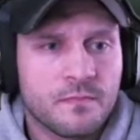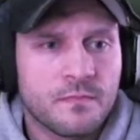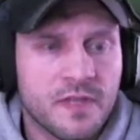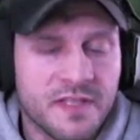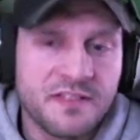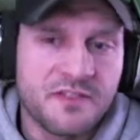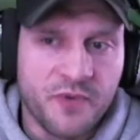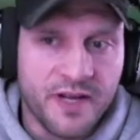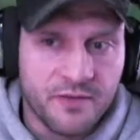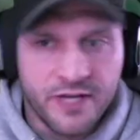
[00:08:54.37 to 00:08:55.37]
This is a
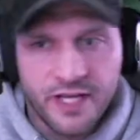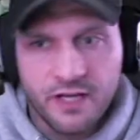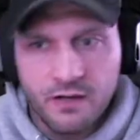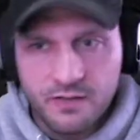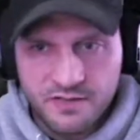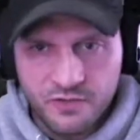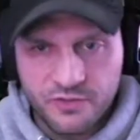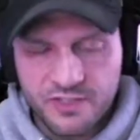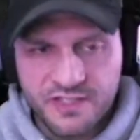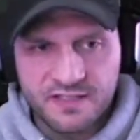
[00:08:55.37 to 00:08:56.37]
rank 3 Aegon, so he
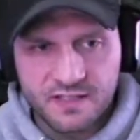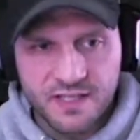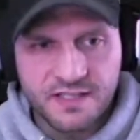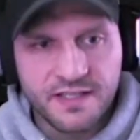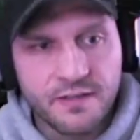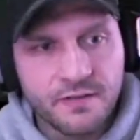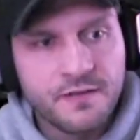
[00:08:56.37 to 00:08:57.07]
just has lots of health.